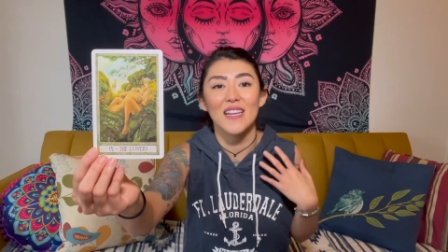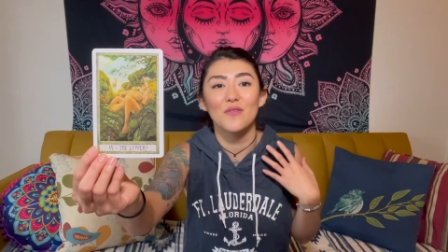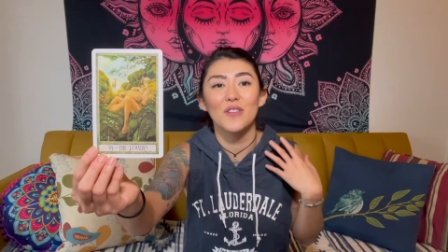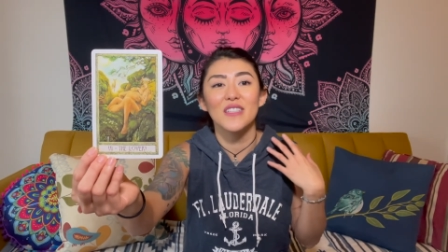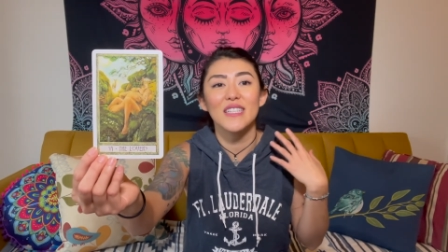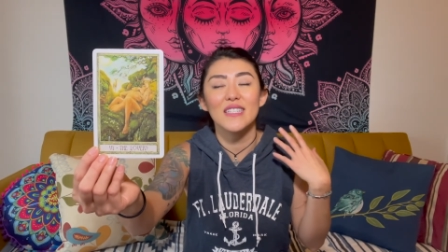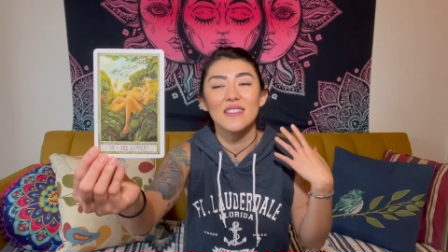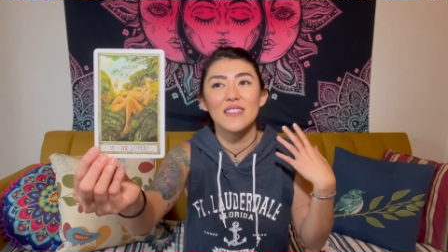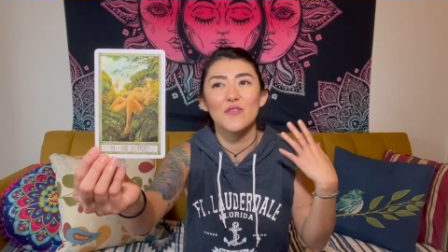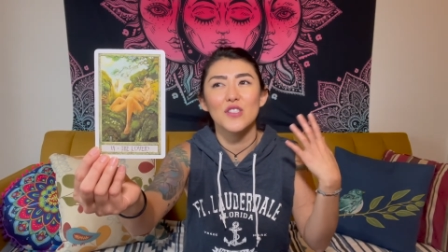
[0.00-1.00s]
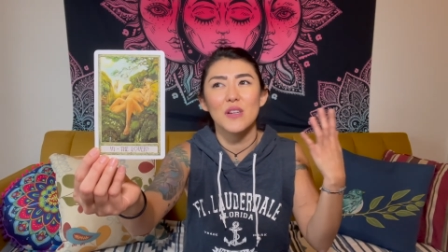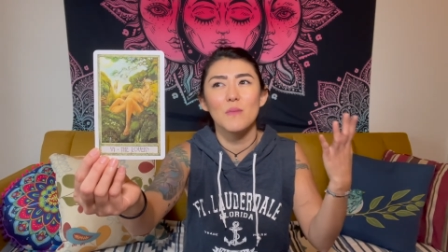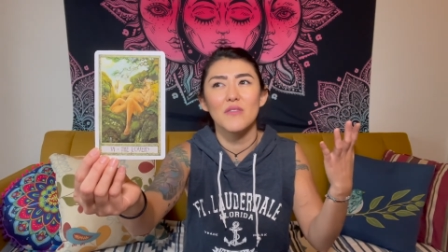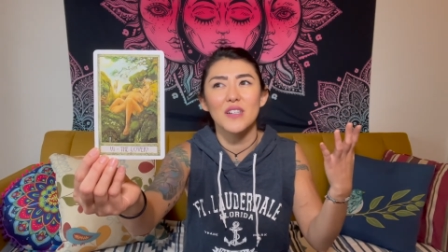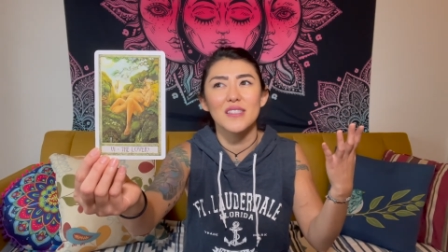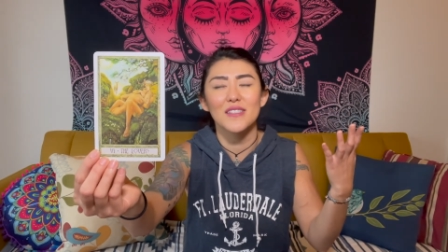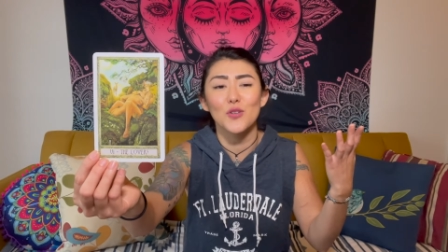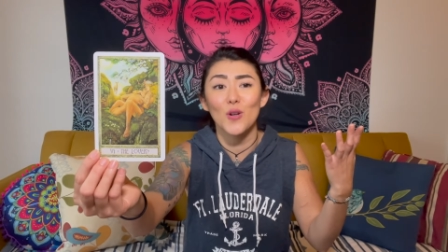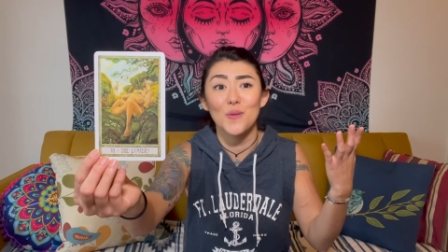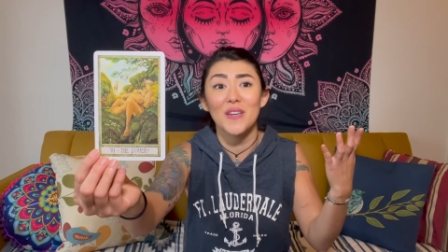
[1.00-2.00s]
And really, for some of us, it's
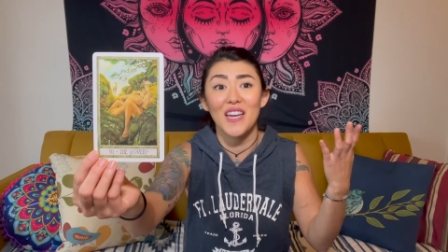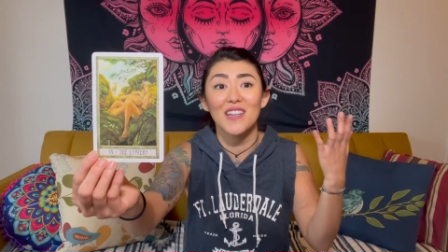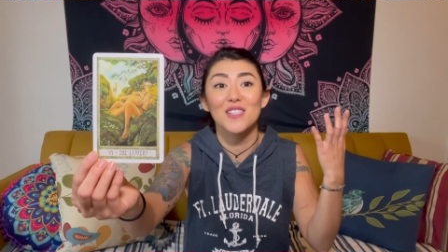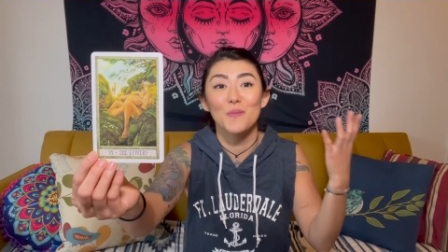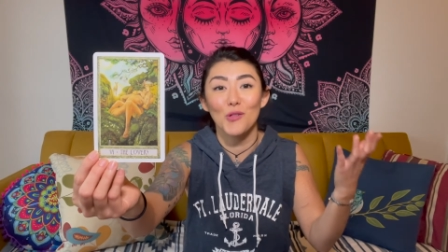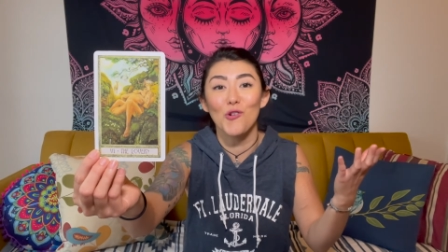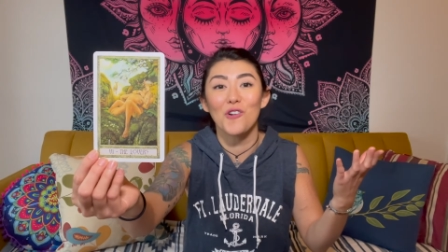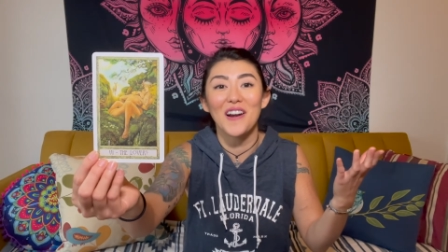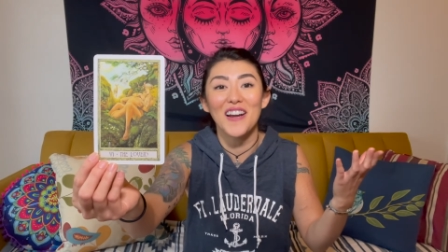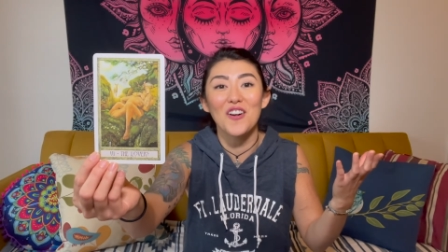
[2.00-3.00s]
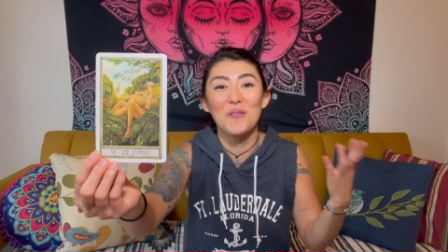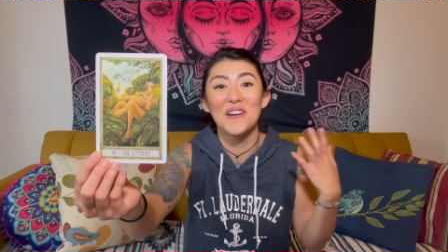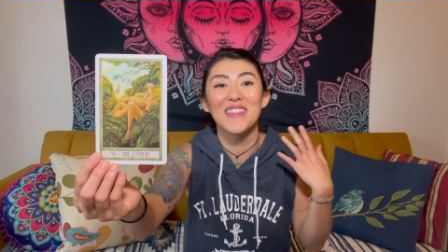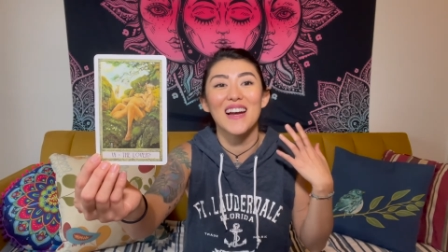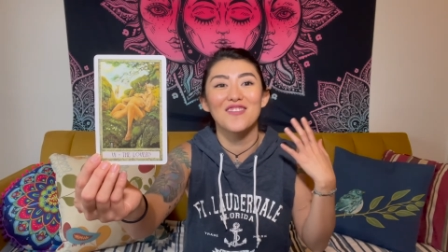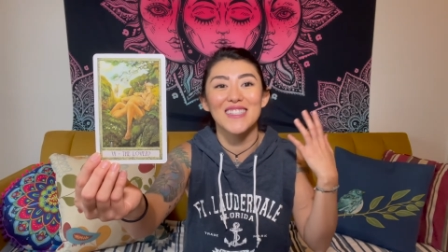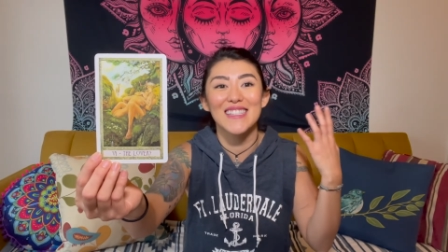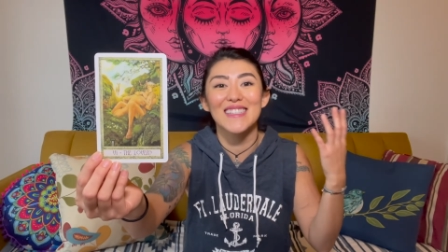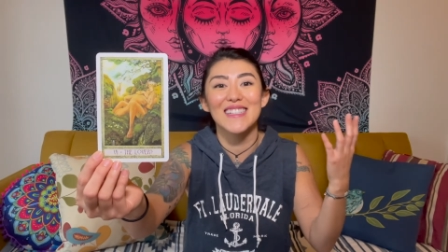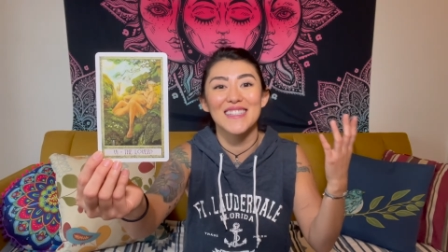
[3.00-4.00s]
going to be exploring what that
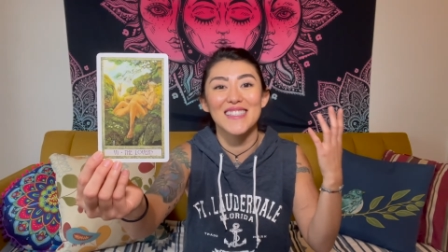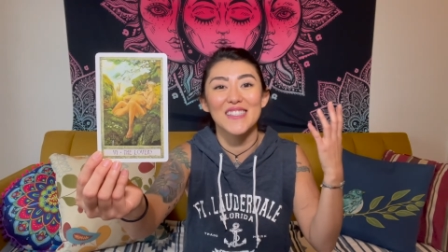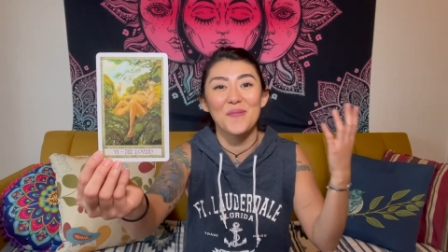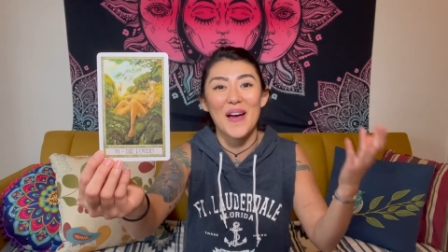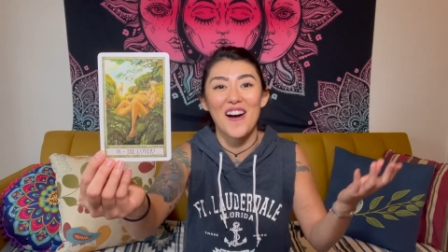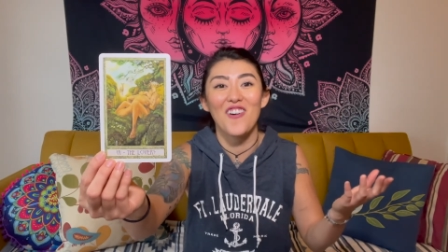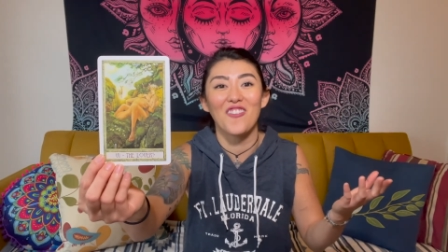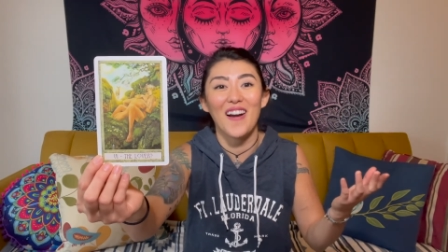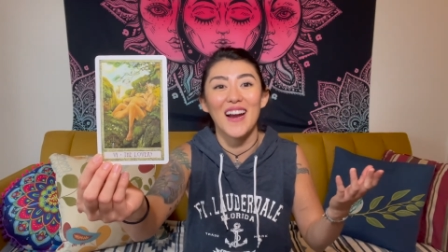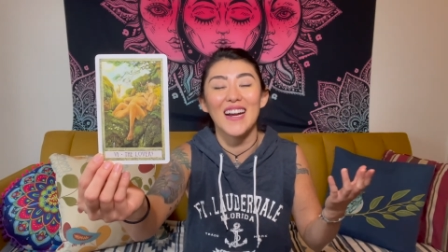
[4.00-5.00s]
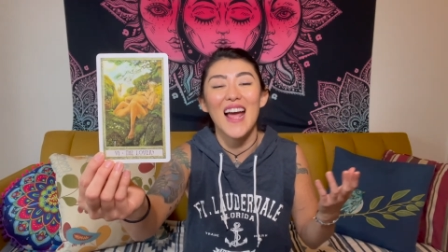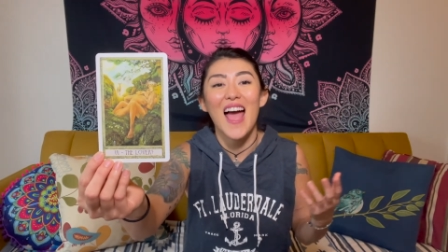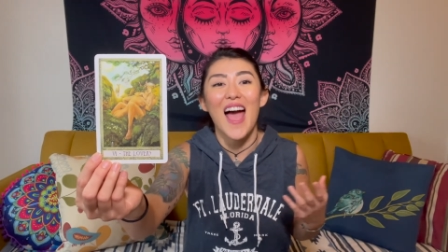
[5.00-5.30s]
resistance is about, right?